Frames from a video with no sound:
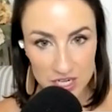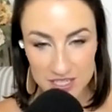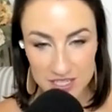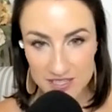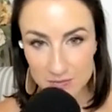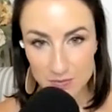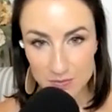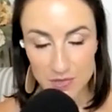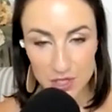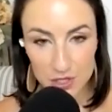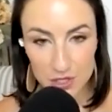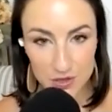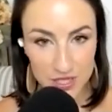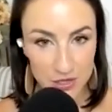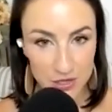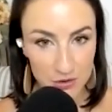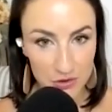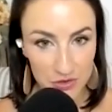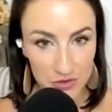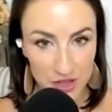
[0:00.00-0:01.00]
It is merely
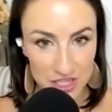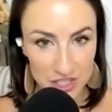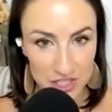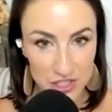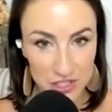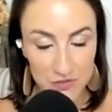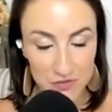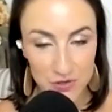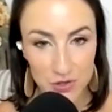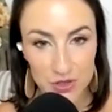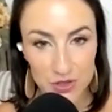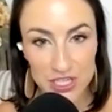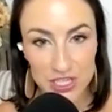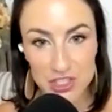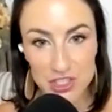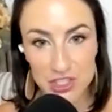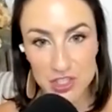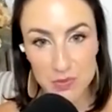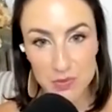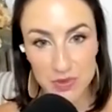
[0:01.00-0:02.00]
a reflection of your
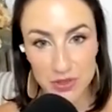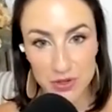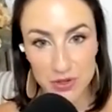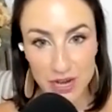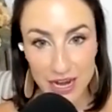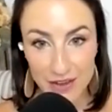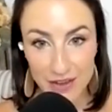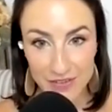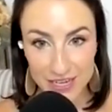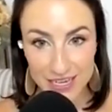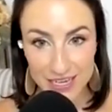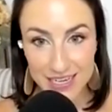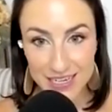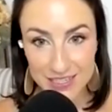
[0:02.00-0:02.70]
relationship with gravity.